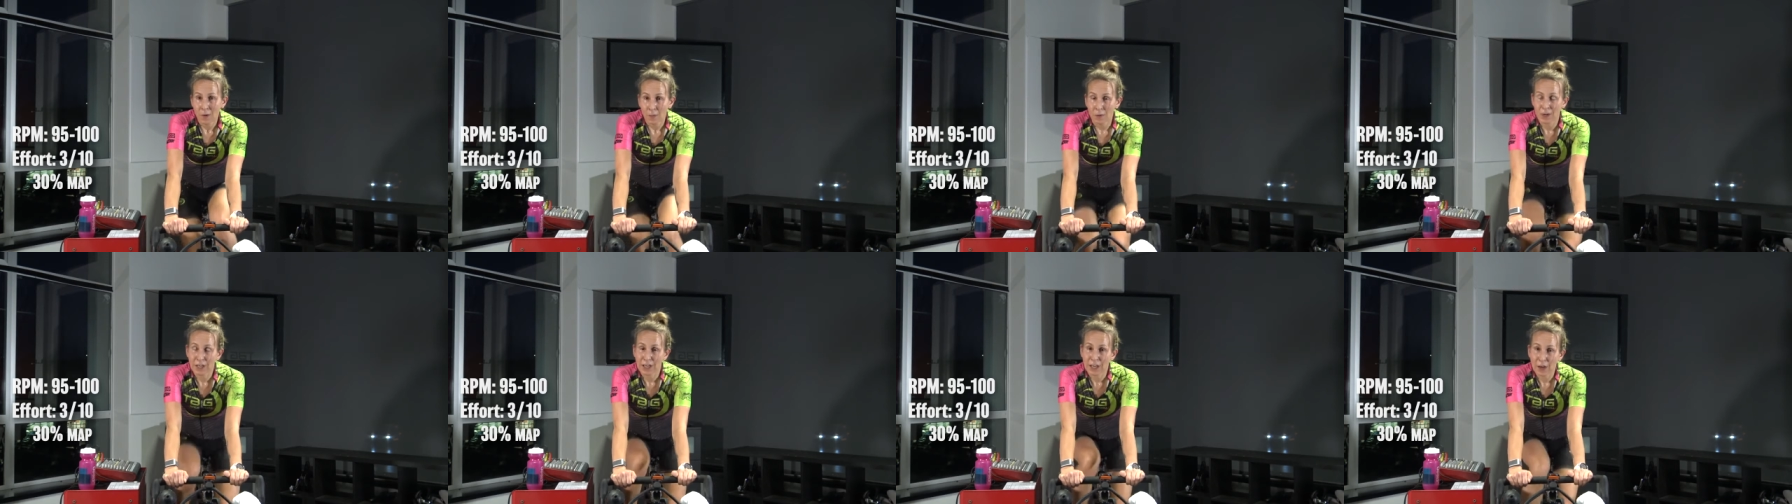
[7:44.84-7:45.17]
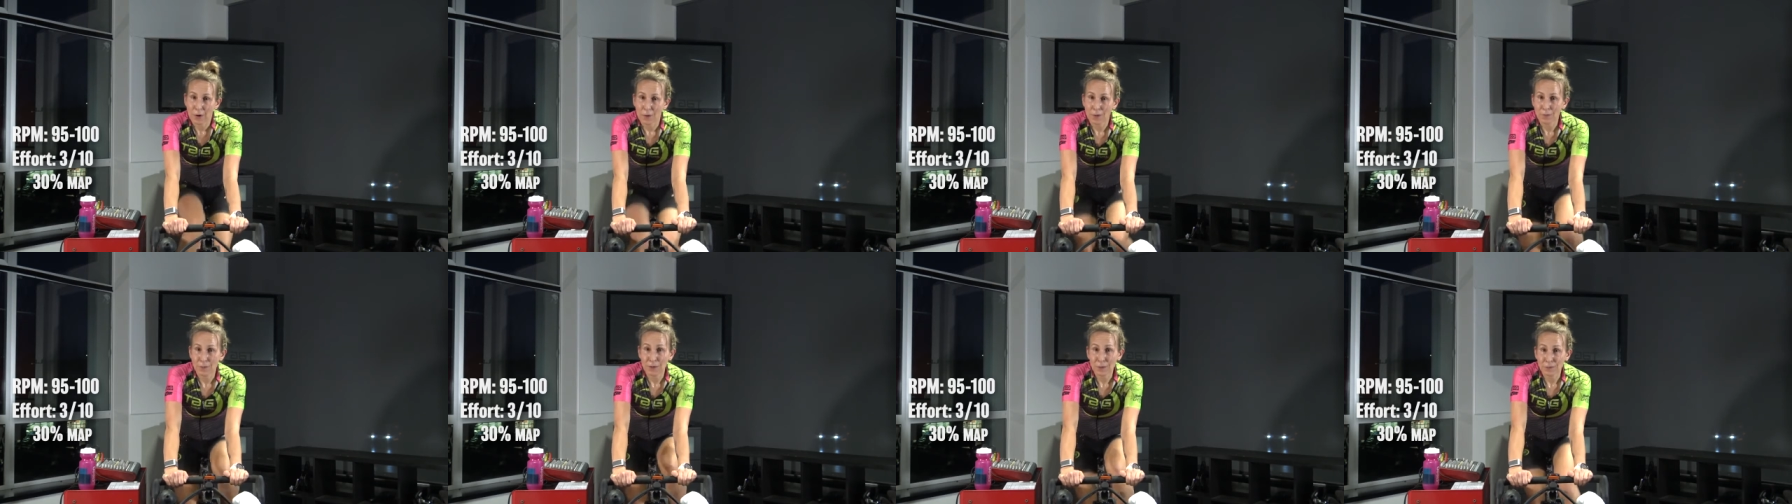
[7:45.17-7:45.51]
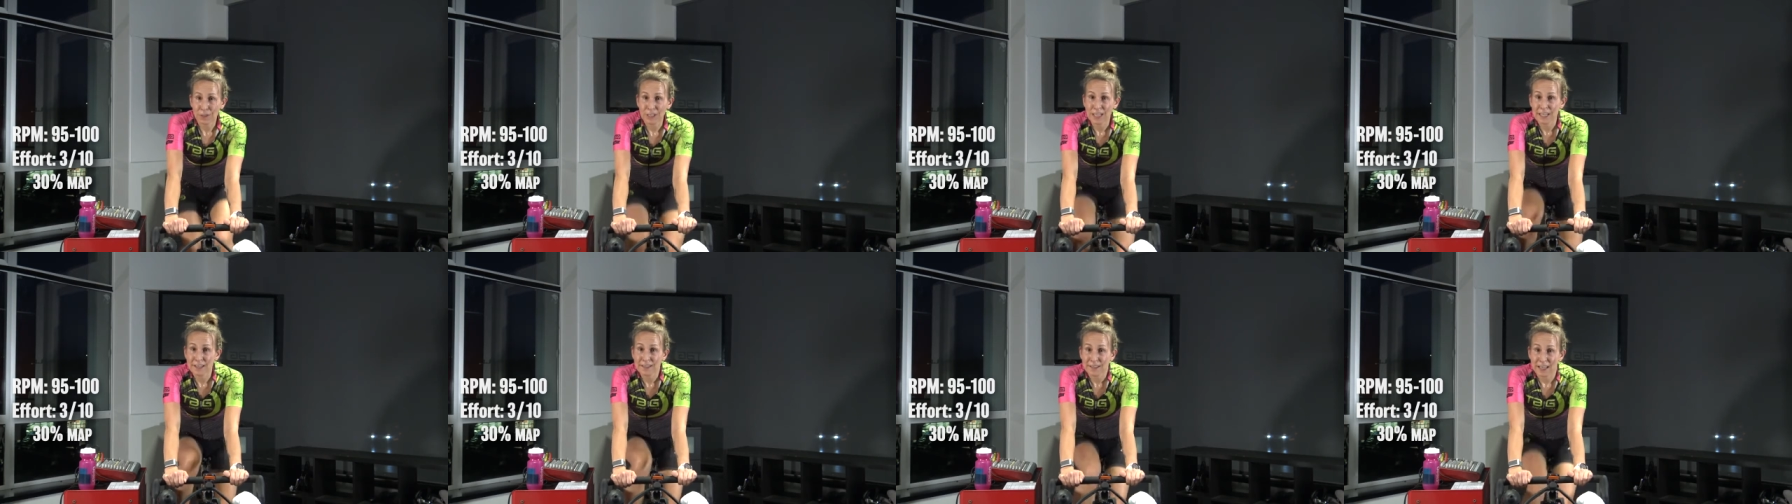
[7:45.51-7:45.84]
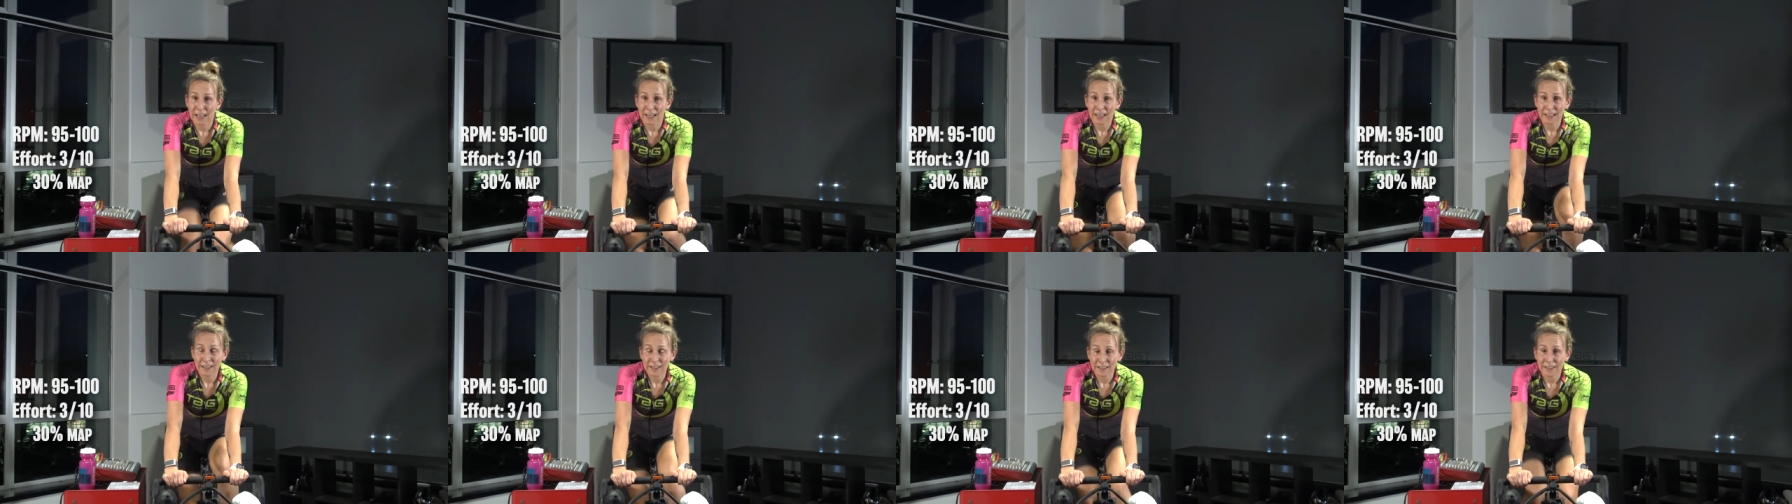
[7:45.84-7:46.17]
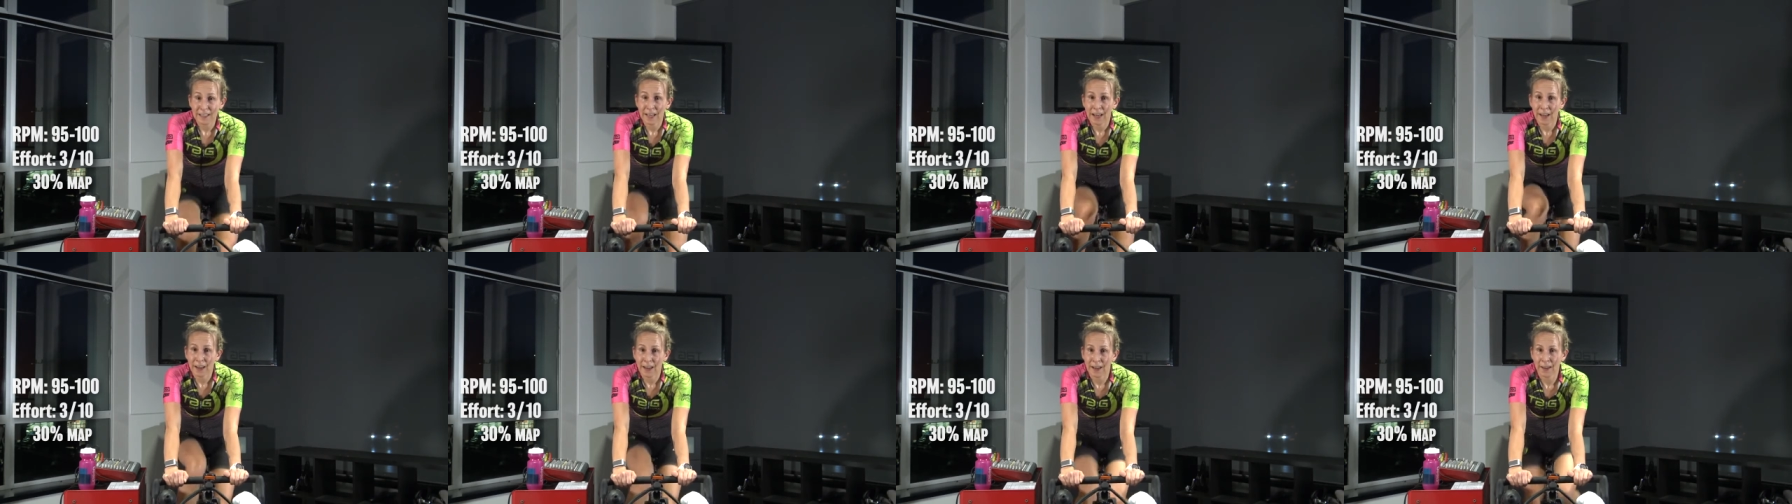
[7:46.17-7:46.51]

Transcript: We're gonna go in 15 seconds.